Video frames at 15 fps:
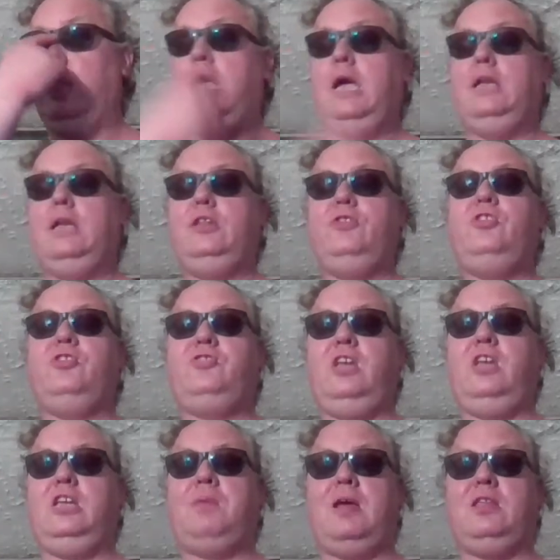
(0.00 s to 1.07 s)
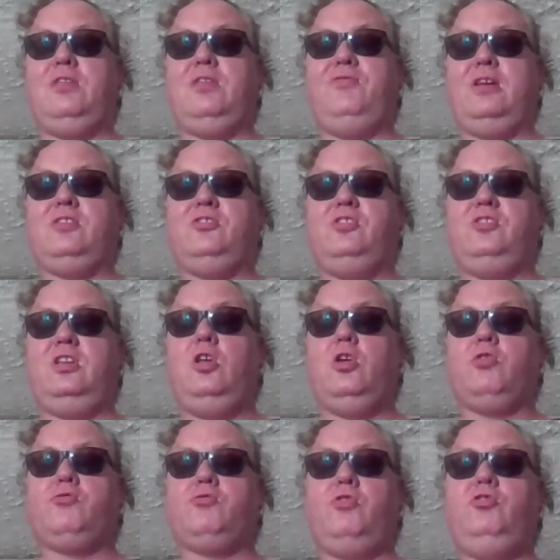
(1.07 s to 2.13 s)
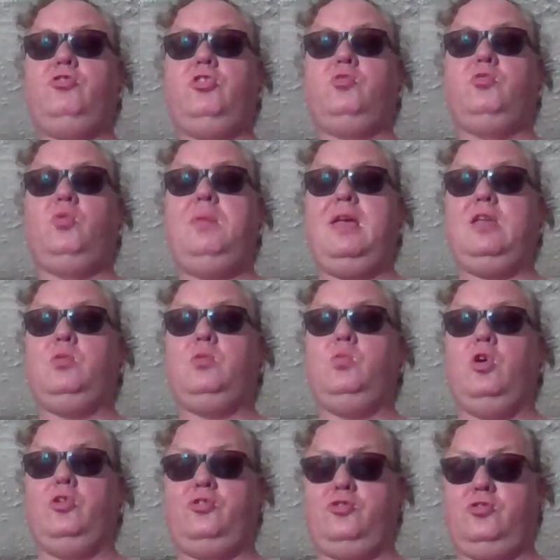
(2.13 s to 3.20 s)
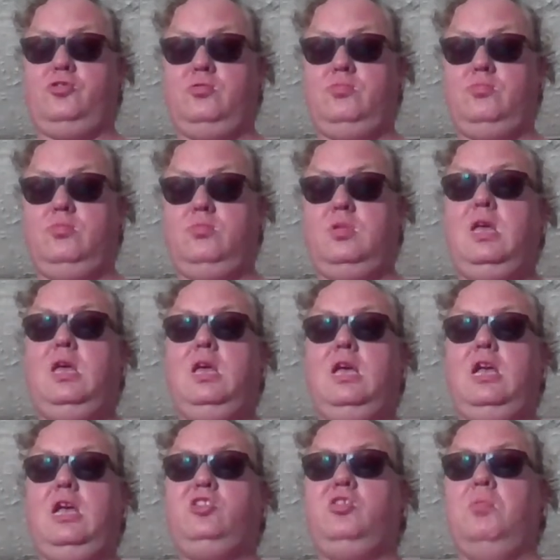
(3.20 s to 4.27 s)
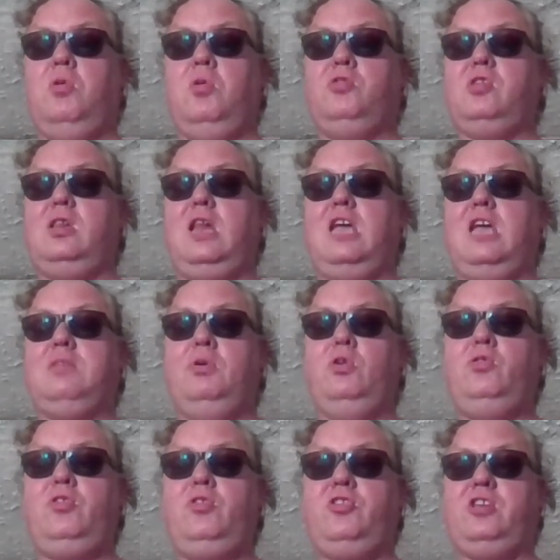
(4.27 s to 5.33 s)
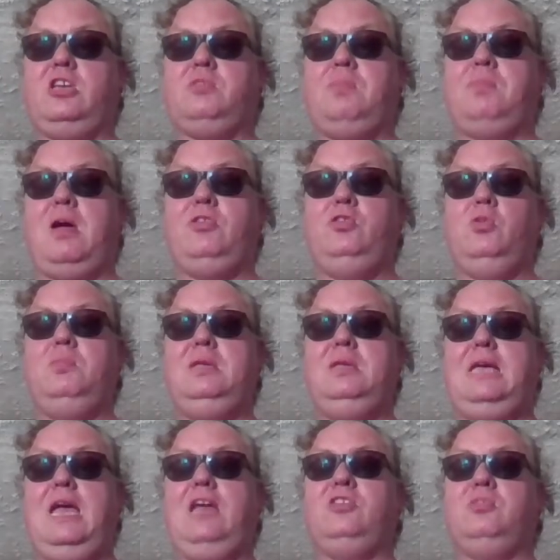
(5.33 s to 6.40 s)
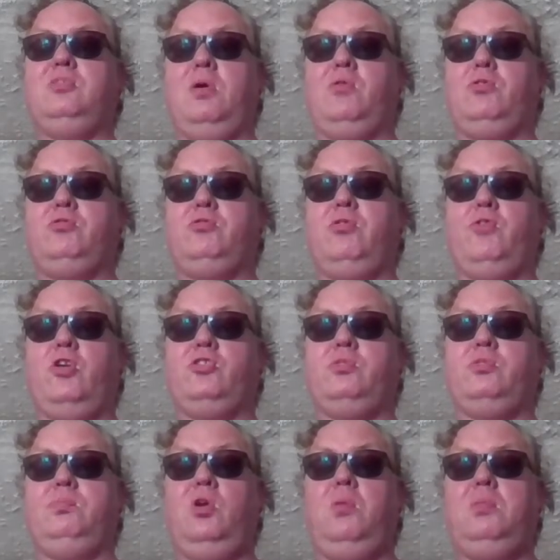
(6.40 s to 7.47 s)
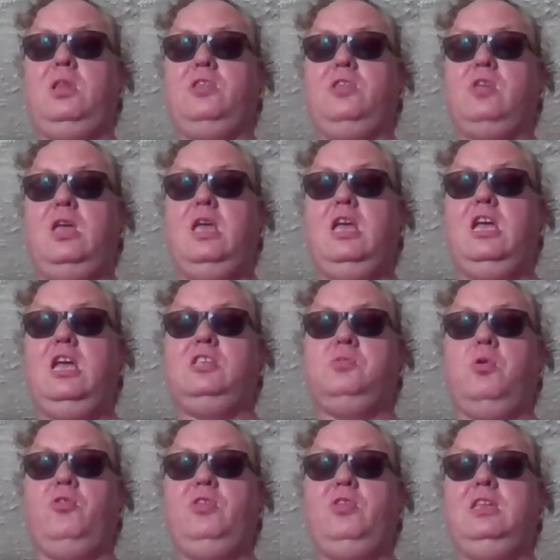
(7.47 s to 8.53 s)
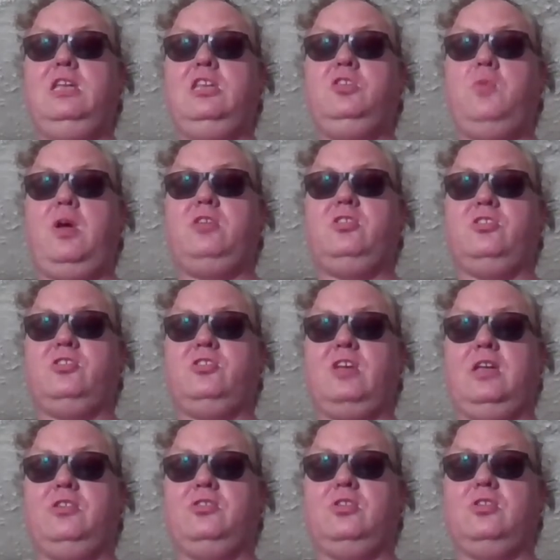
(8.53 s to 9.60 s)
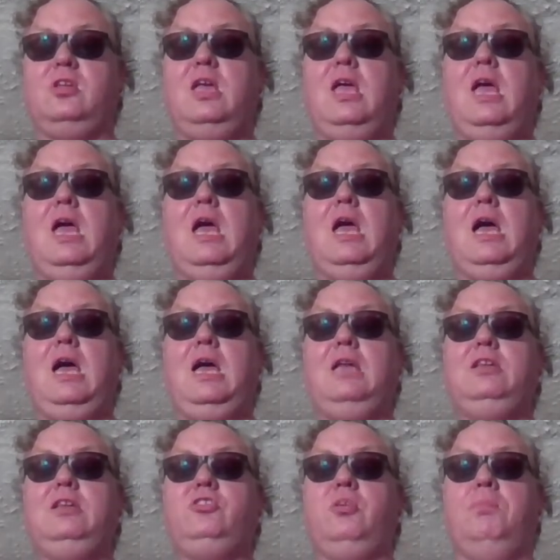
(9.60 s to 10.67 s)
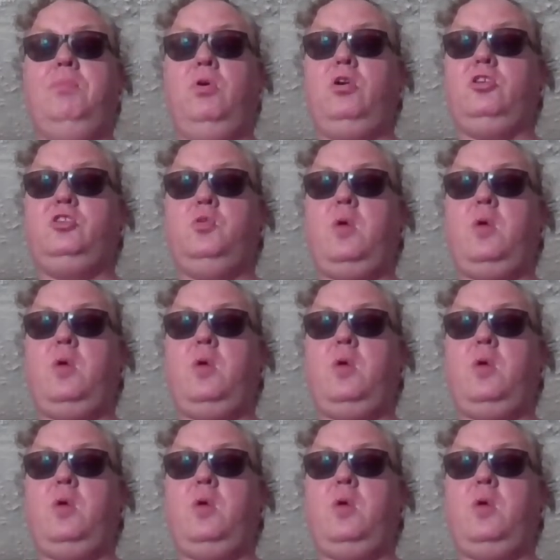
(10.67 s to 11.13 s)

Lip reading: It isn't a six-pack that fixes it. Crunches will make it worse. It's the muscle that lies below the six-pack that nobody cares about. The transverse abdominis is the one that you need to exercise. And it's a bugger to